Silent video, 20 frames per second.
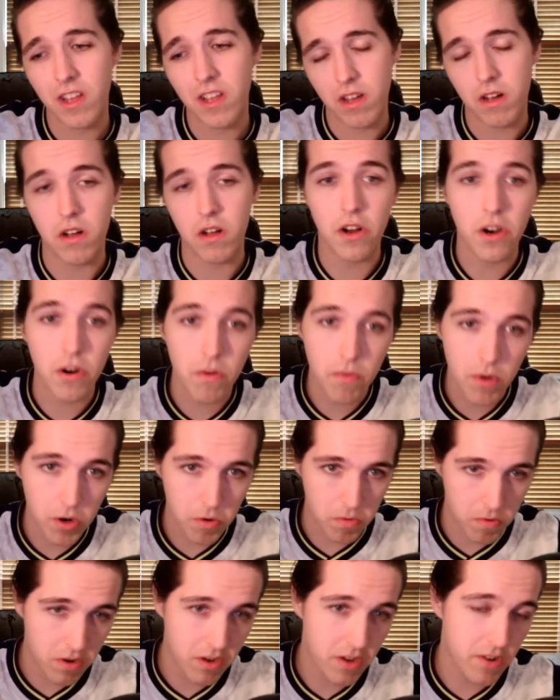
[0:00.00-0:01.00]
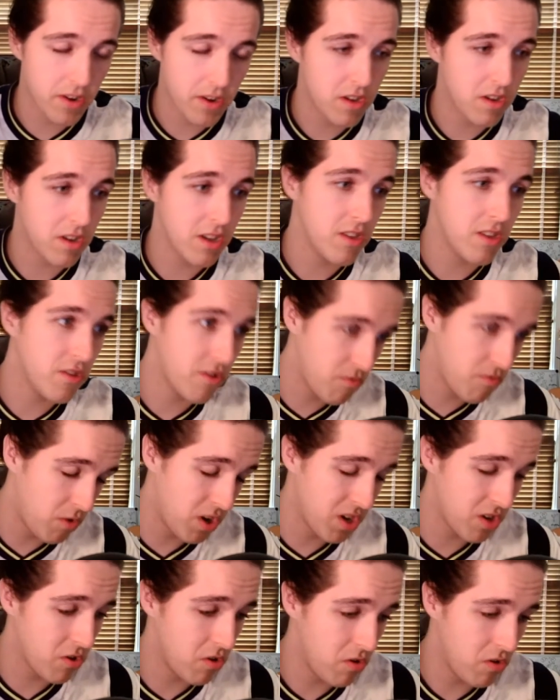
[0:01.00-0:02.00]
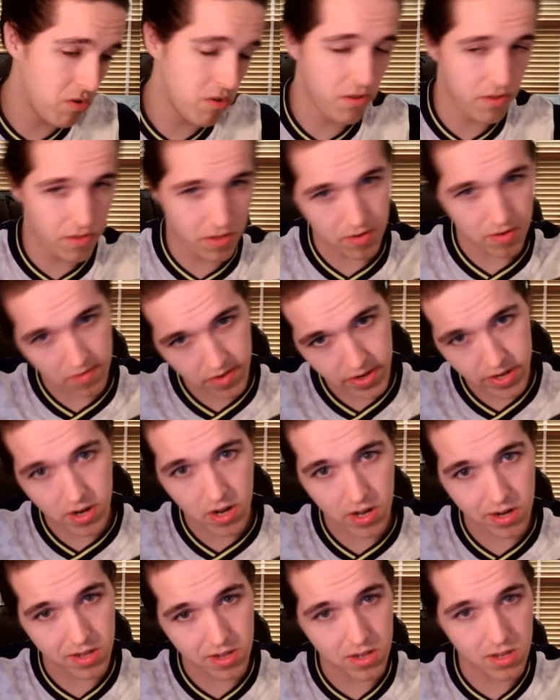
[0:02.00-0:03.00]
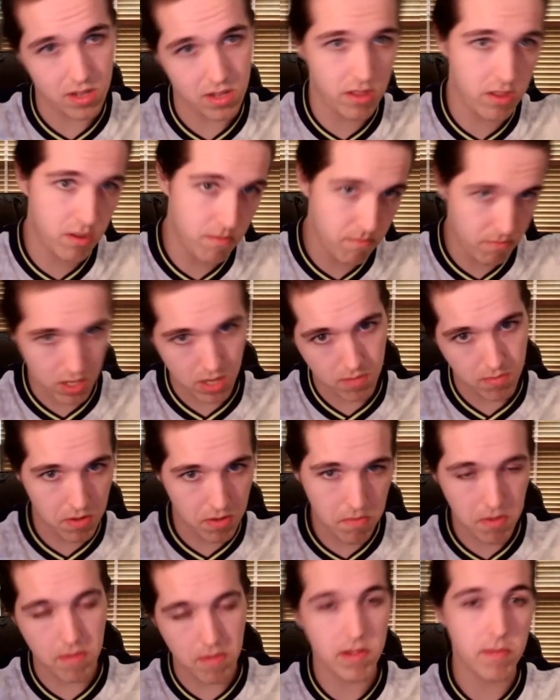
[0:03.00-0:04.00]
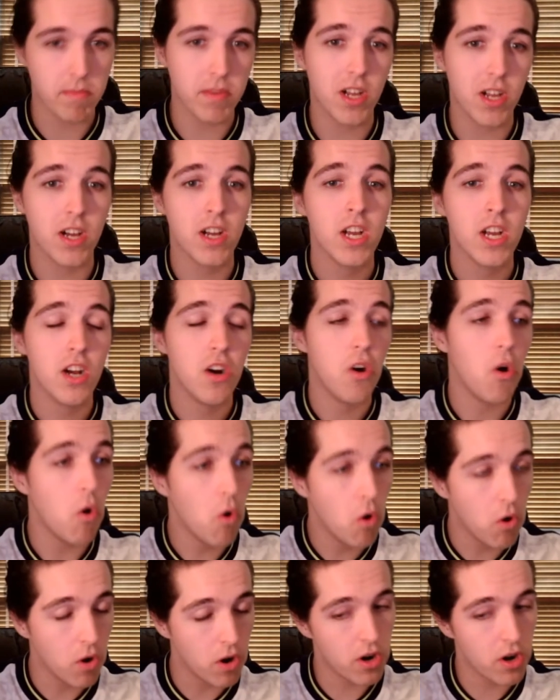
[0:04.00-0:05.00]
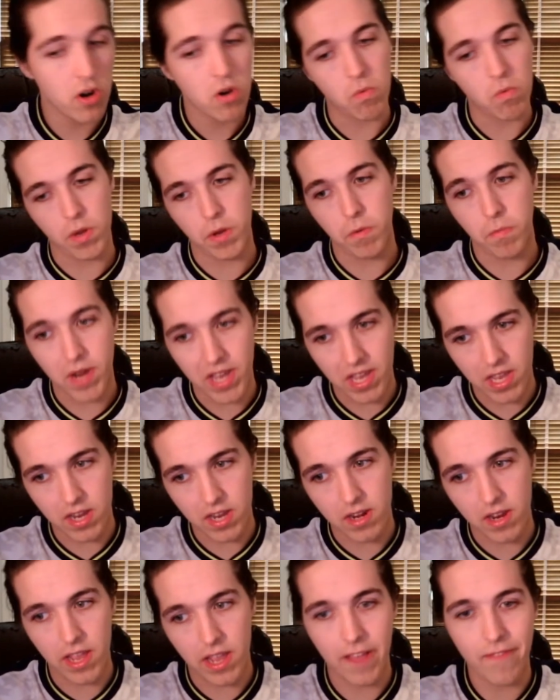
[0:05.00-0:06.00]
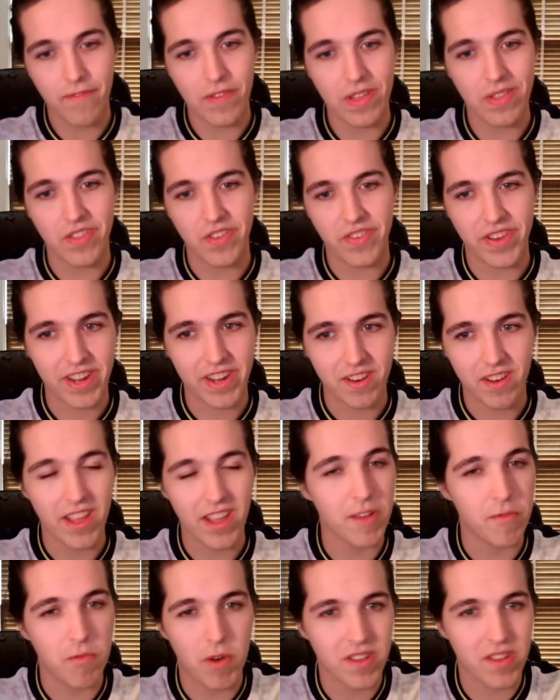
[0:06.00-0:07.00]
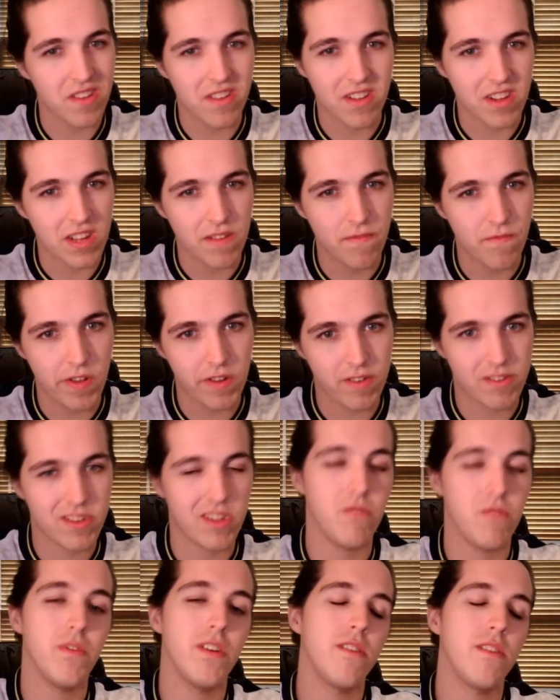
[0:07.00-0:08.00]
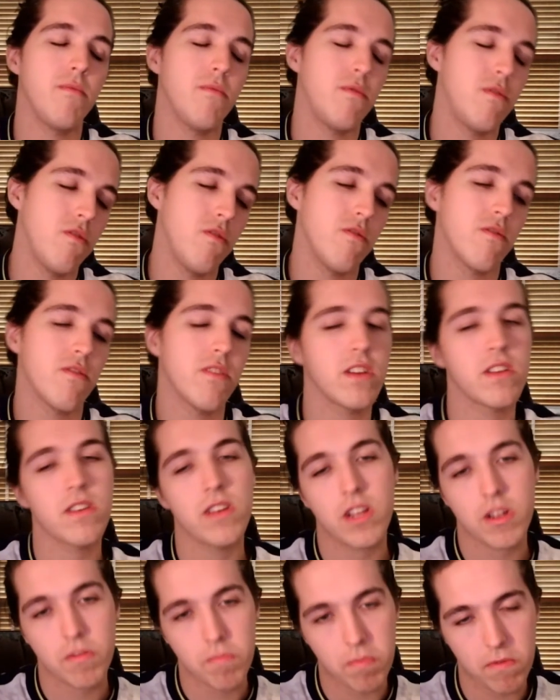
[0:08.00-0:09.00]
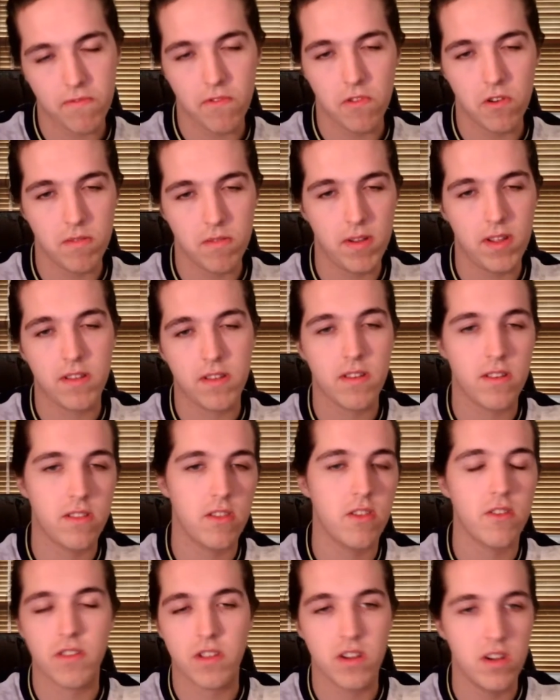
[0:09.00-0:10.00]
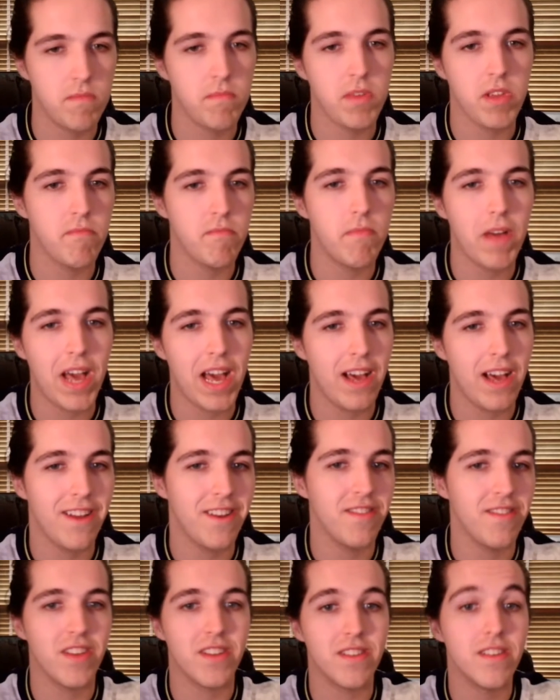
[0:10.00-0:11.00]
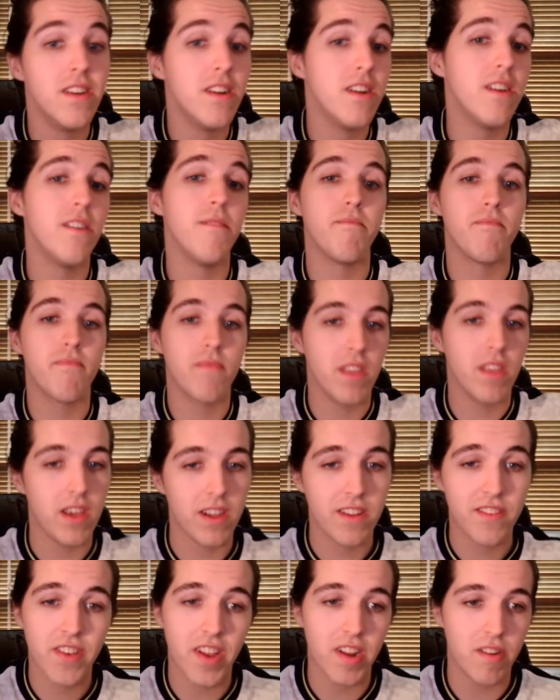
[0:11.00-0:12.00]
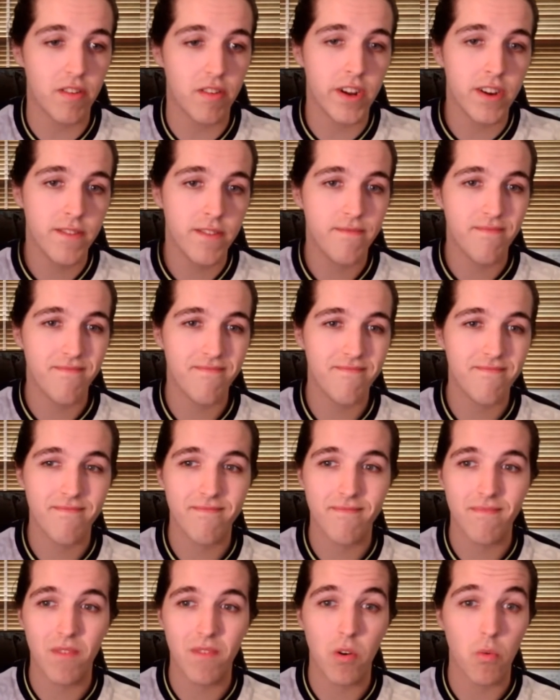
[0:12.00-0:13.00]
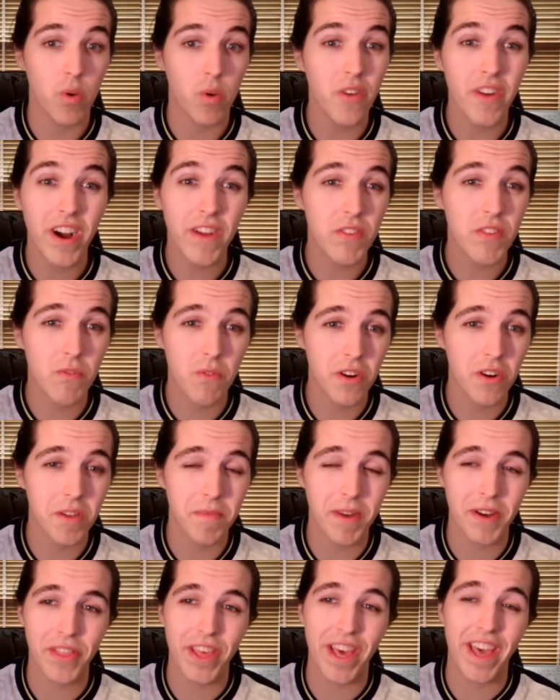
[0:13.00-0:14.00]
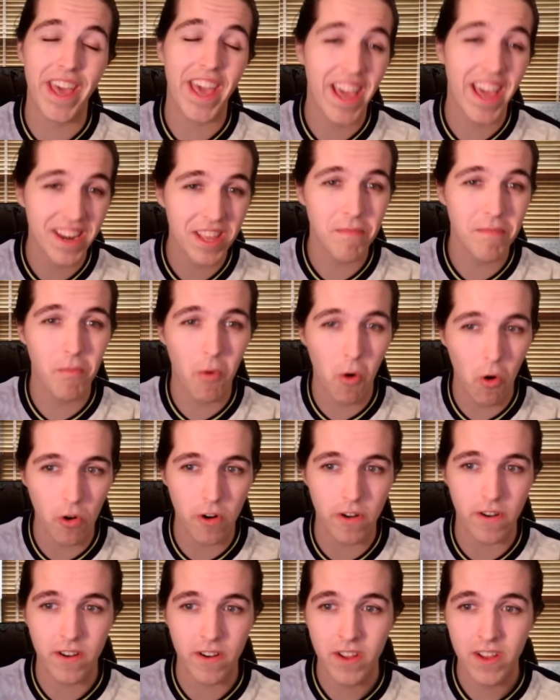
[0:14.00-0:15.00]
oh, well, we're going to get this one goal and then sit on it and then blah, blah, blah, blah, blah. Or we win and then the next, it wasn't a convincing win and we're just like, next performance is just going to be bad and then etc. We don't have to worry about that anymore.